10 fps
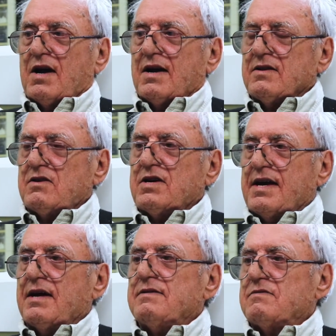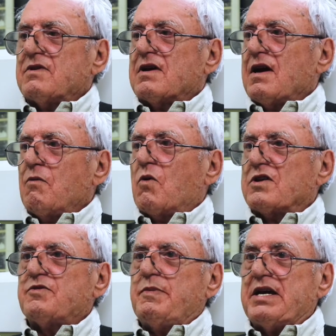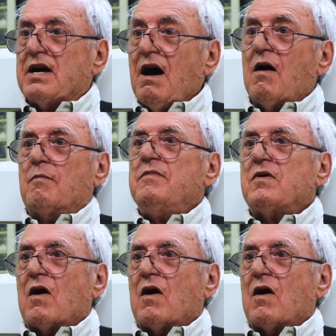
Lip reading: look at what's become